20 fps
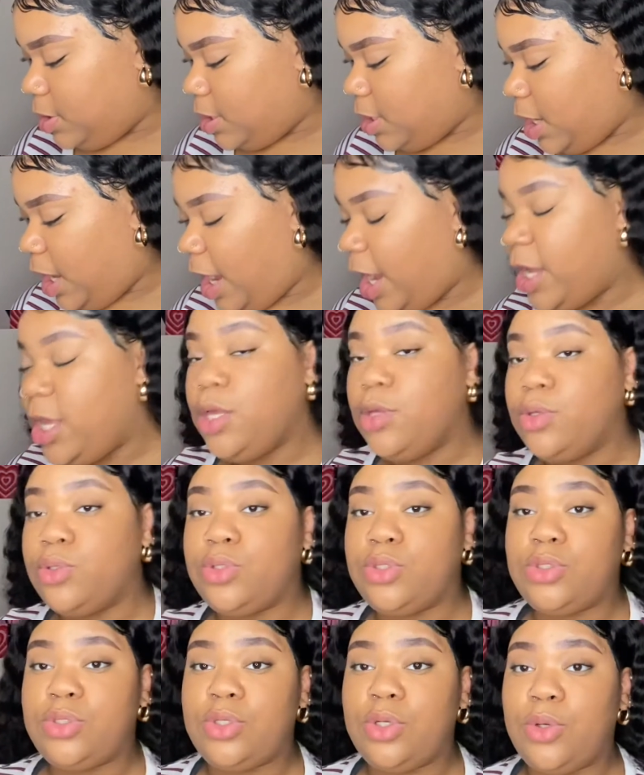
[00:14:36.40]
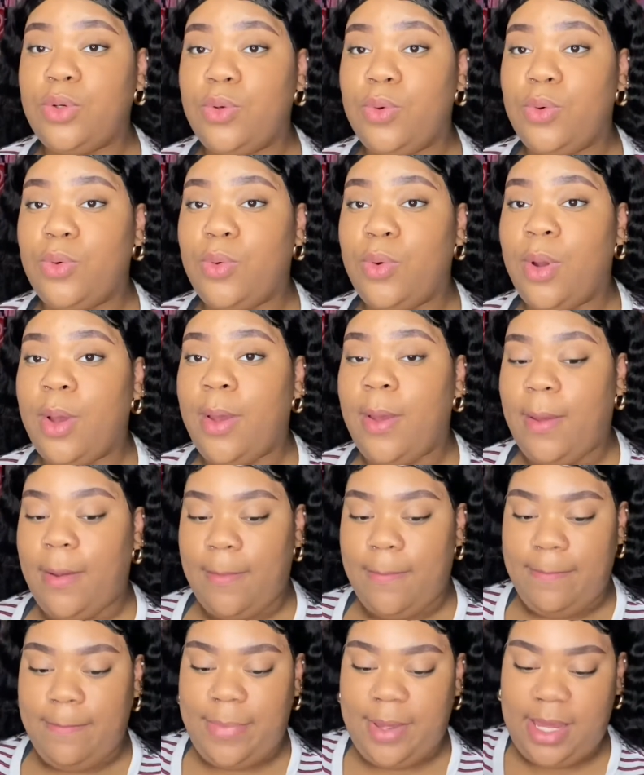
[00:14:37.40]
I used to
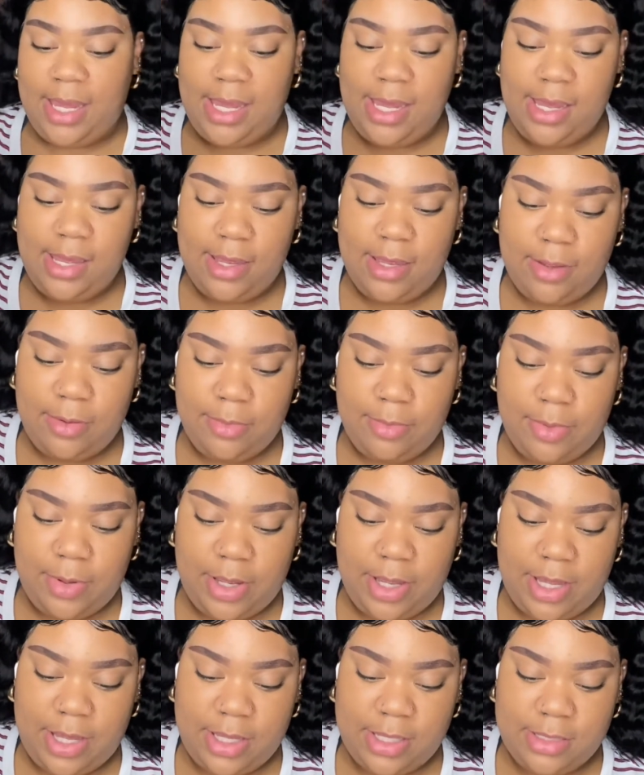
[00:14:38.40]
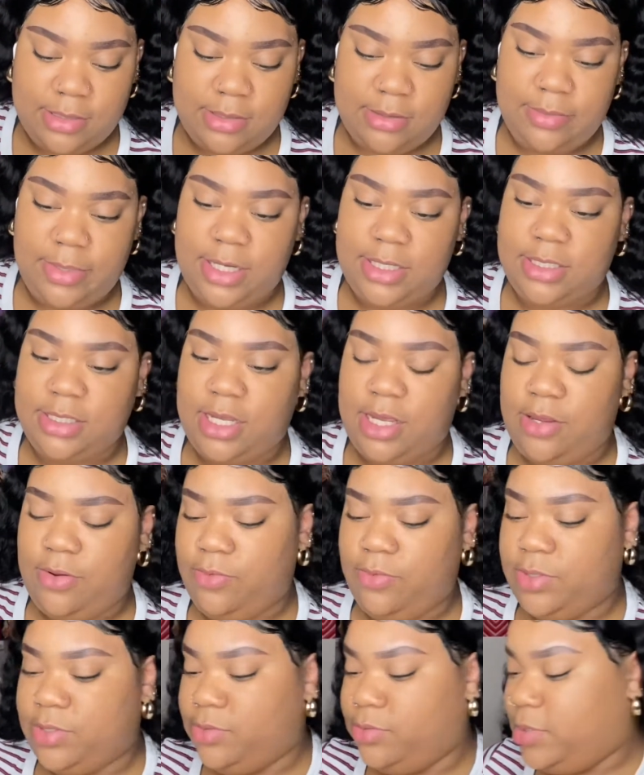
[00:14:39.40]
bake because my skin
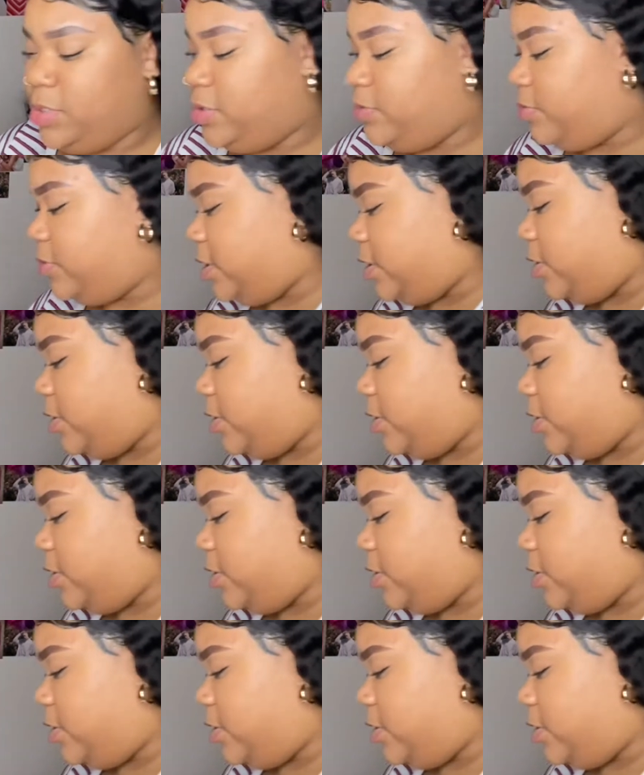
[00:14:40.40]
was really, really